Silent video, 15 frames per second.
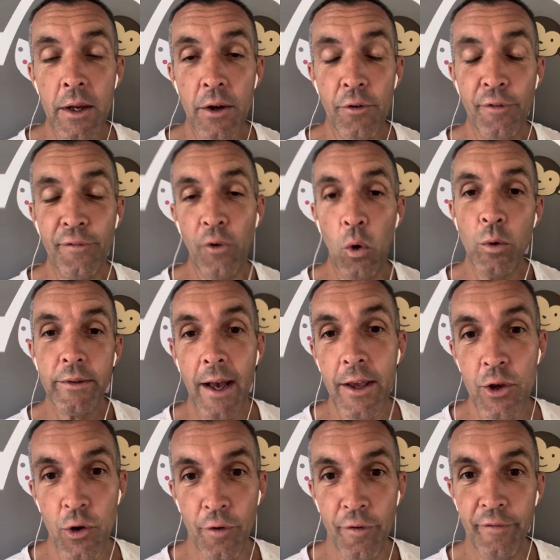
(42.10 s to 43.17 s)
falls at
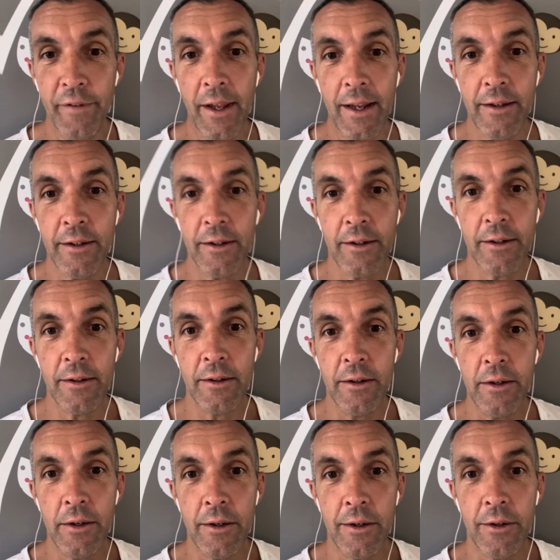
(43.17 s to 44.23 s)
your feet.
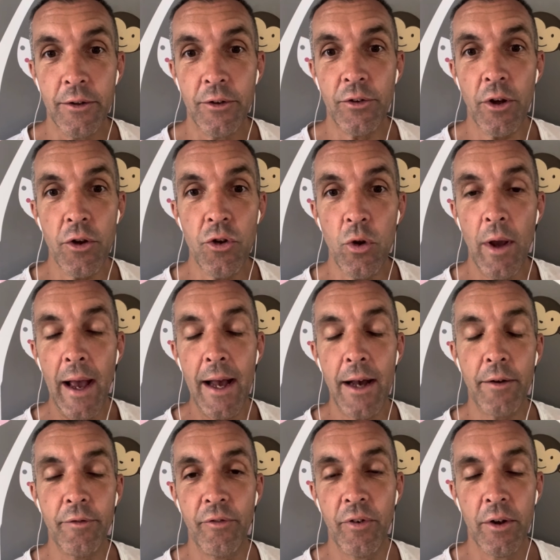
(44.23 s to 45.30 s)
So you
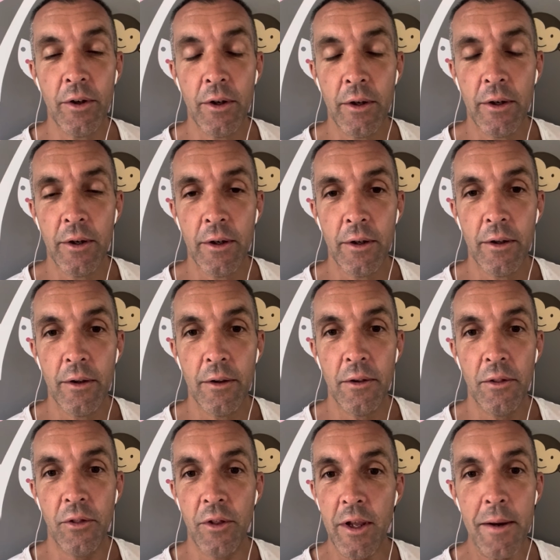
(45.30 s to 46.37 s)
have
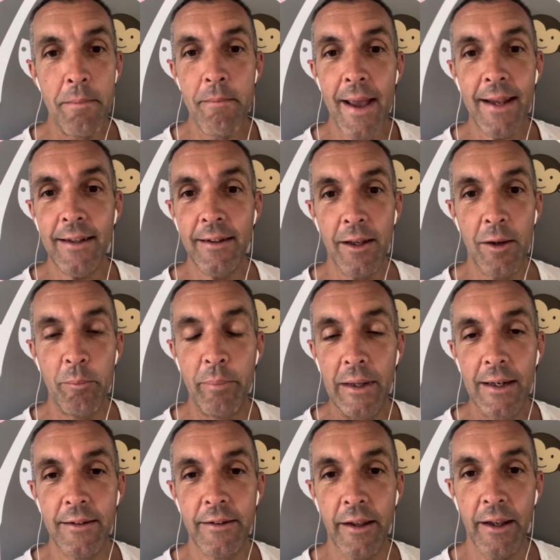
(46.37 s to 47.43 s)
the amazing
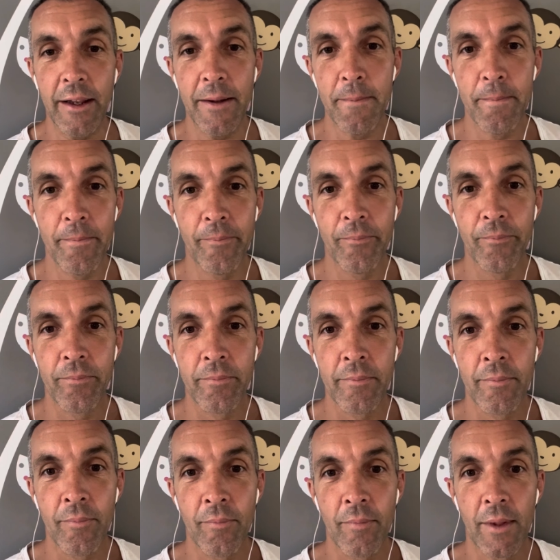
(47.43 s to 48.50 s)
ability
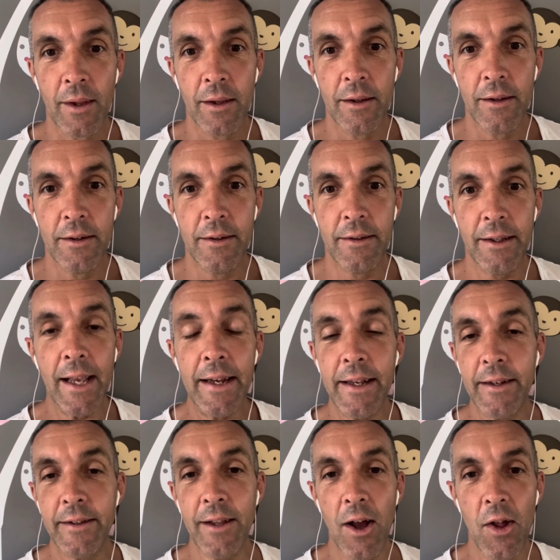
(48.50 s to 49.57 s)
to get
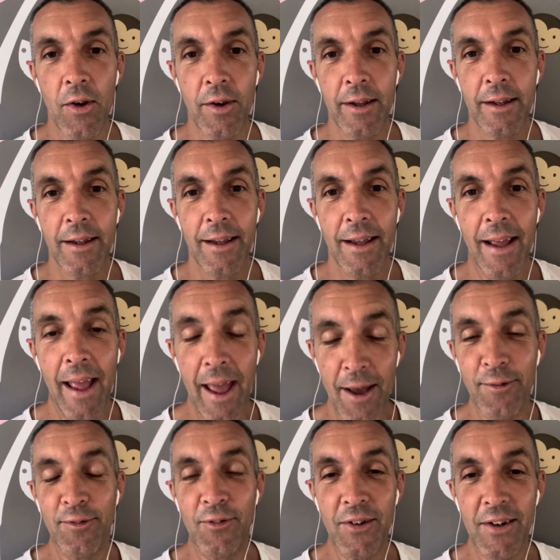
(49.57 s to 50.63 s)
it done
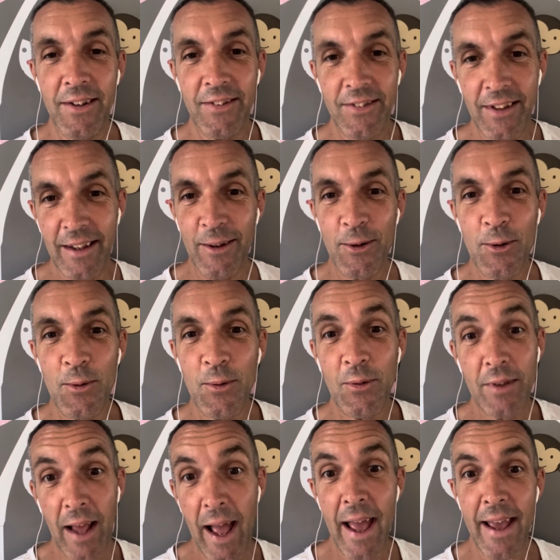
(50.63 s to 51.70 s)
every single
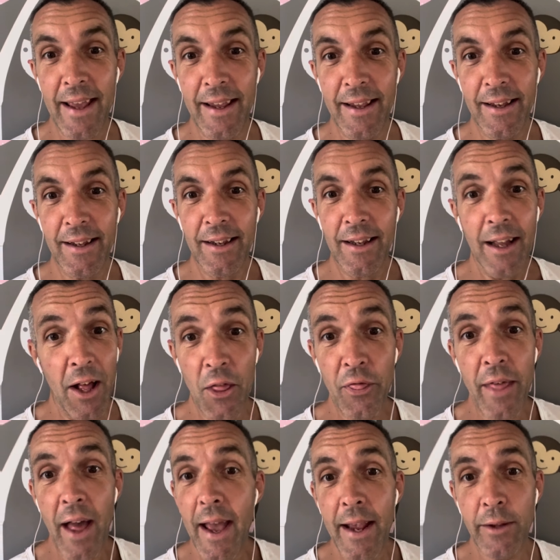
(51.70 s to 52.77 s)
day. And
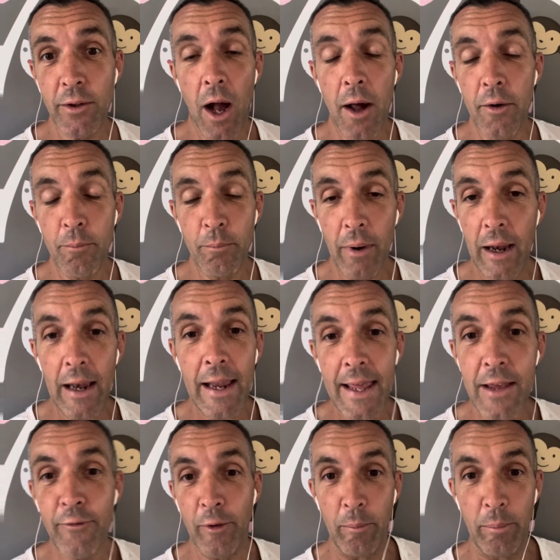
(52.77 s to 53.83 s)
that is
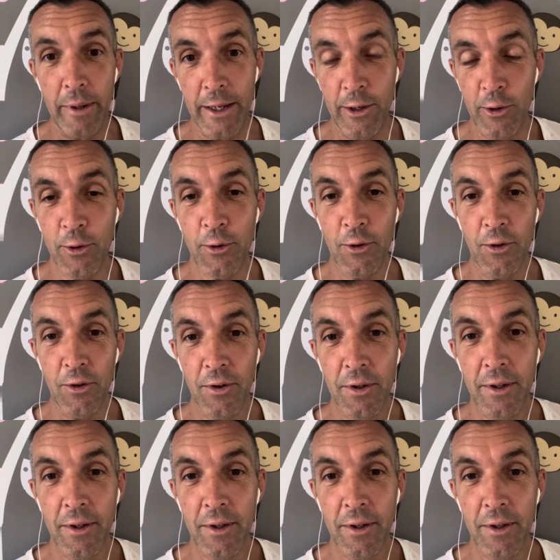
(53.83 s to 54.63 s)
unbelievably good